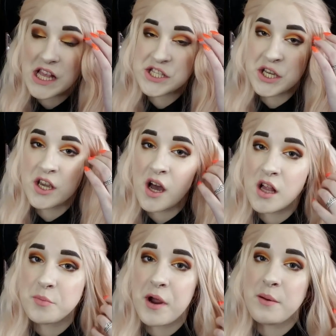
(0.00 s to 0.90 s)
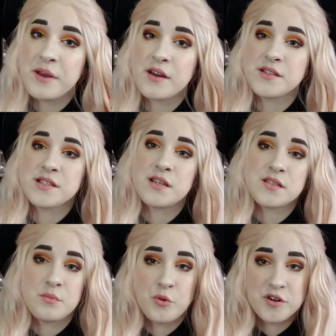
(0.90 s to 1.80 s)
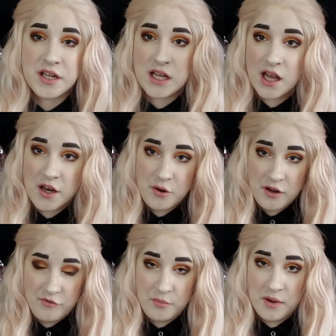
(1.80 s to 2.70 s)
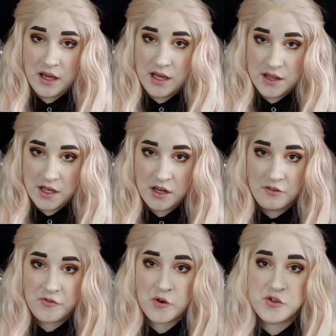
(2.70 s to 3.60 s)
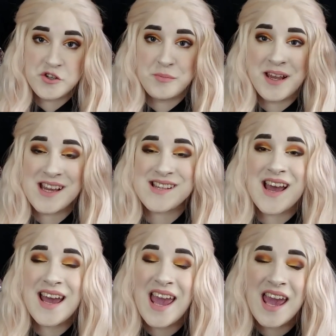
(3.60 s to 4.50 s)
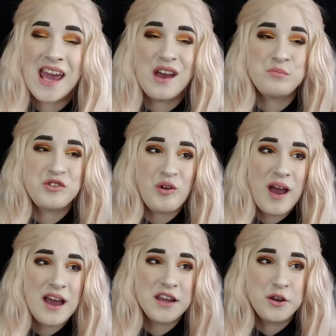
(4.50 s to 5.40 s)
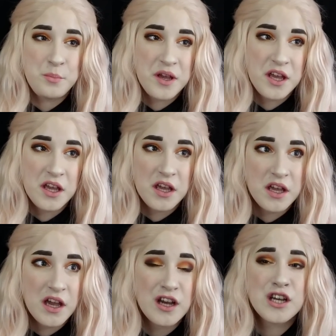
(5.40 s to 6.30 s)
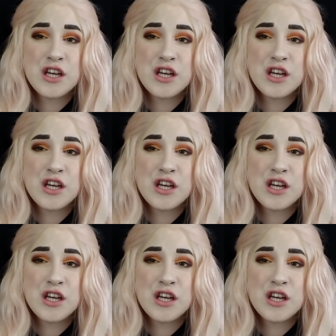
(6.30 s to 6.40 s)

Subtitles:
So y'all are probably going to see some more decluttering from me in the near future, because I am trying to be